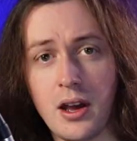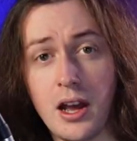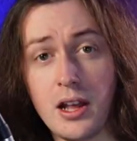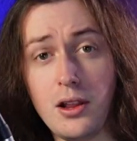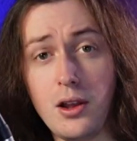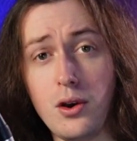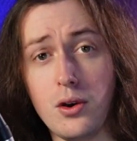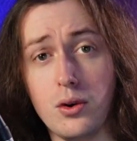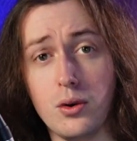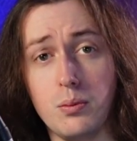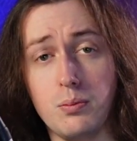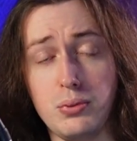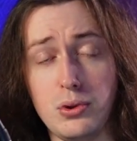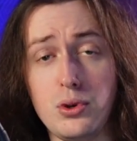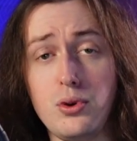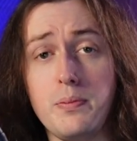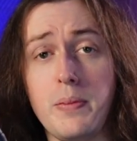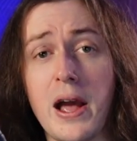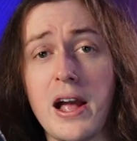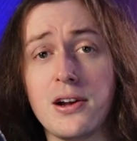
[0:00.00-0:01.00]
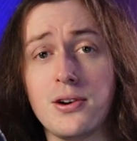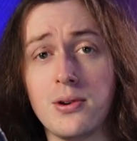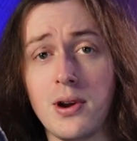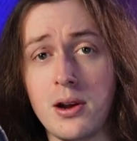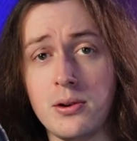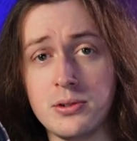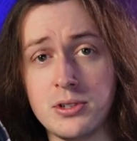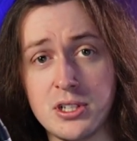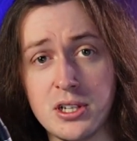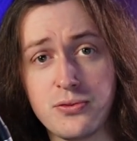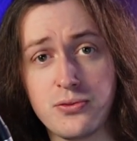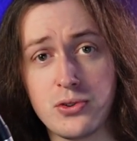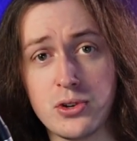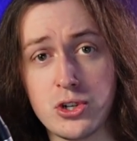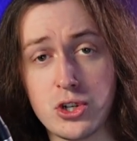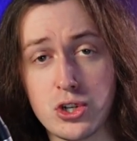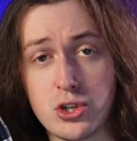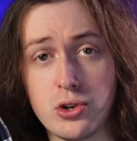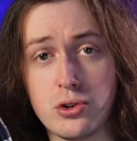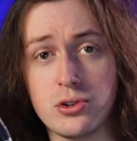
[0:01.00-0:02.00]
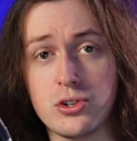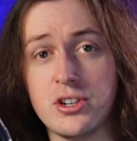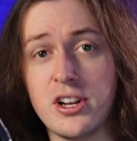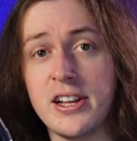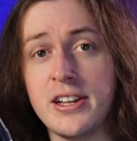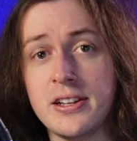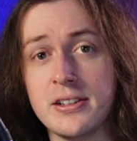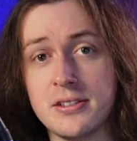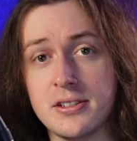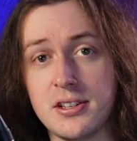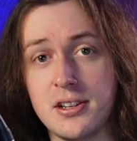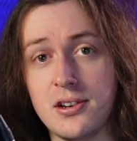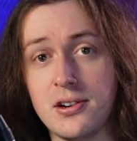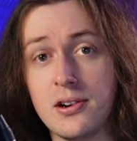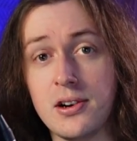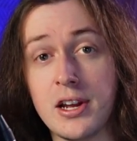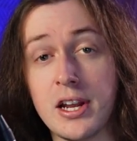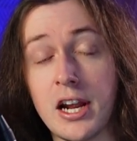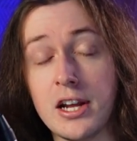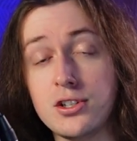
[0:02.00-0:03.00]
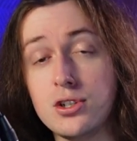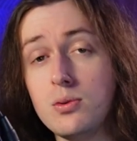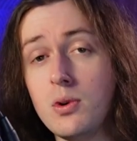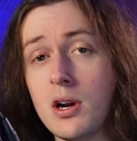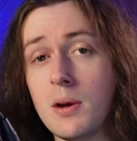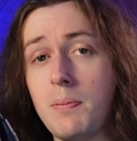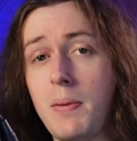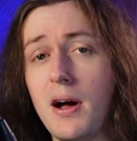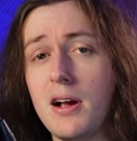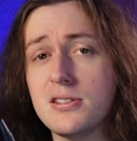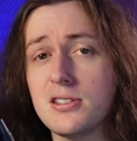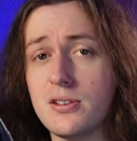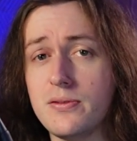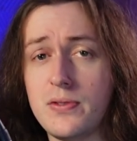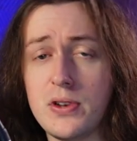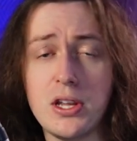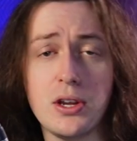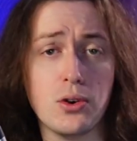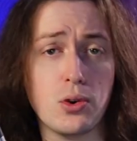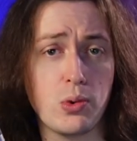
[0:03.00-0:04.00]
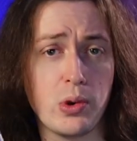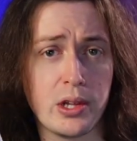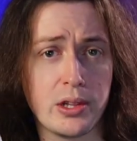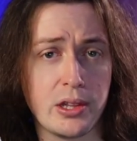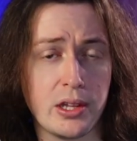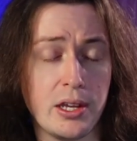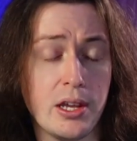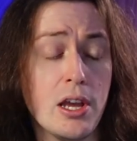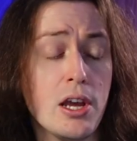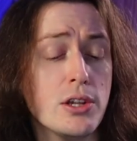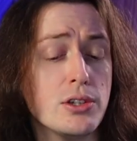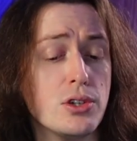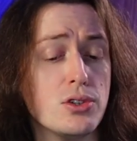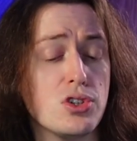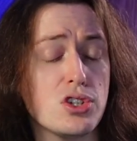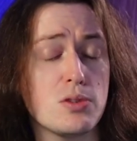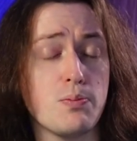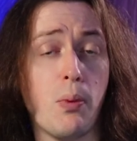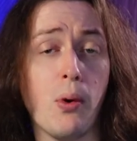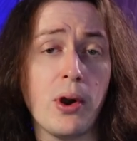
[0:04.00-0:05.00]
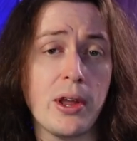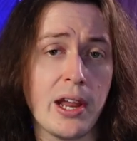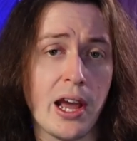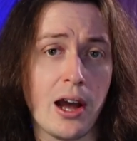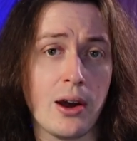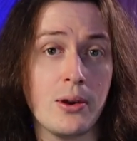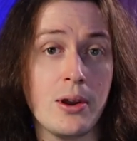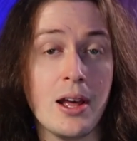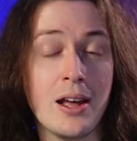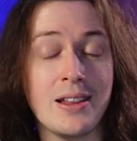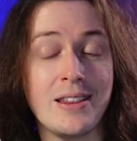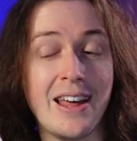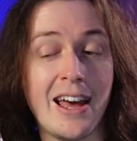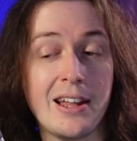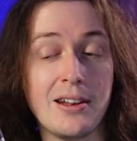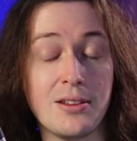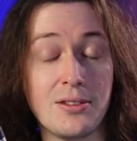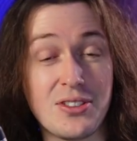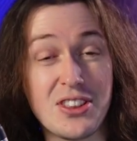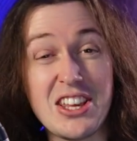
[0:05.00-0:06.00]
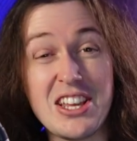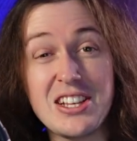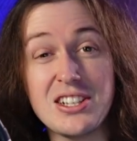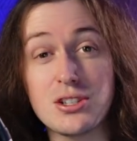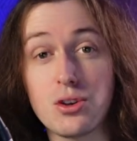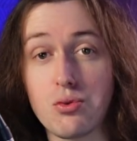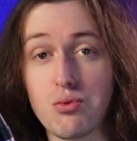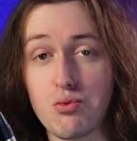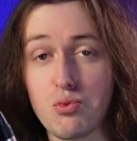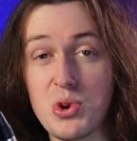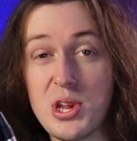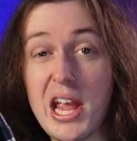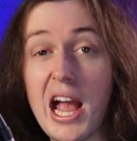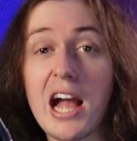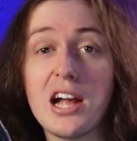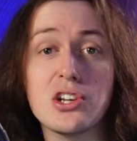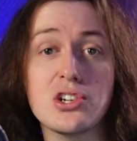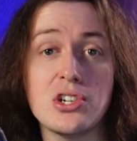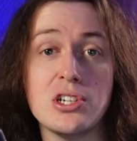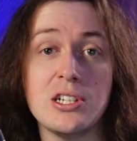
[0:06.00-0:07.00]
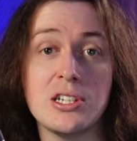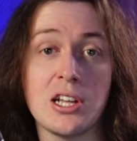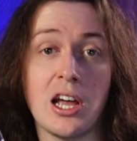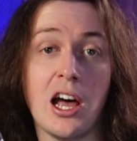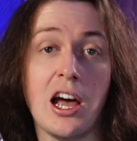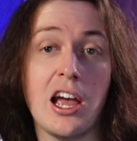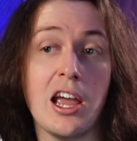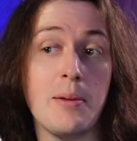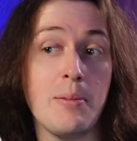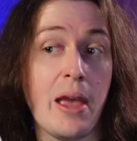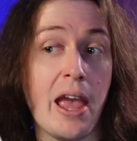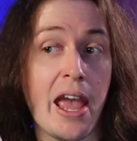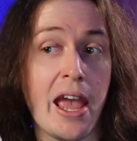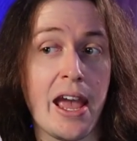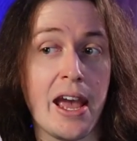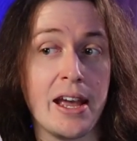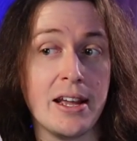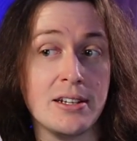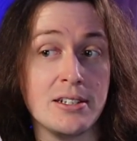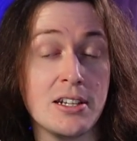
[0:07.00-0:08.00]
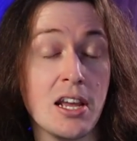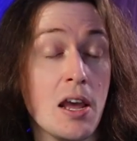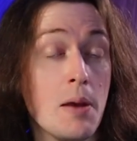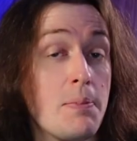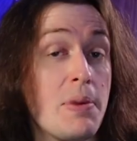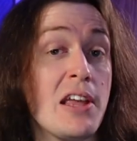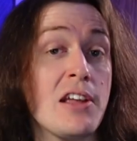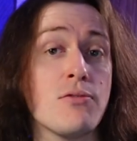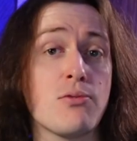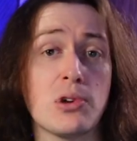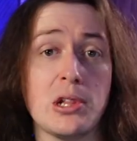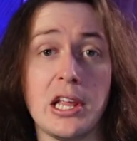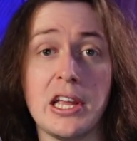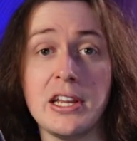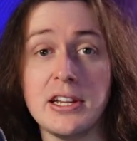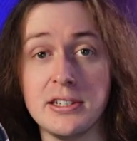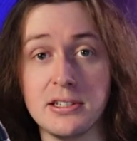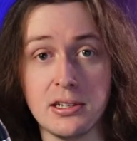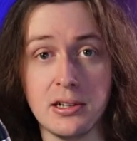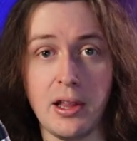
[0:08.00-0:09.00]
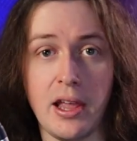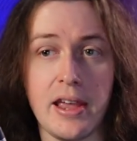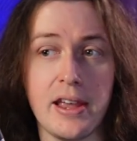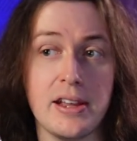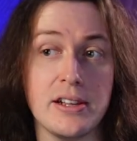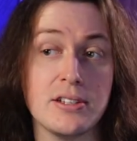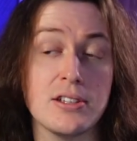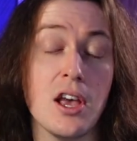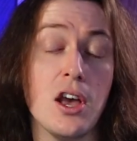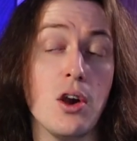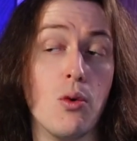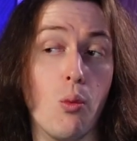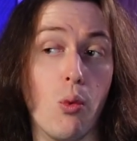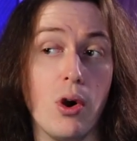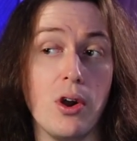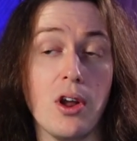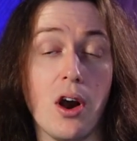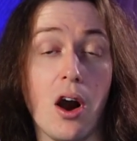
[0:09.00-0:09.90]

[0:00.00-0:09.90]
Hello, blue background, different shirt Jenkins here, and I do want to pause the video quickly to just point out that these reaction time and ping-related delays would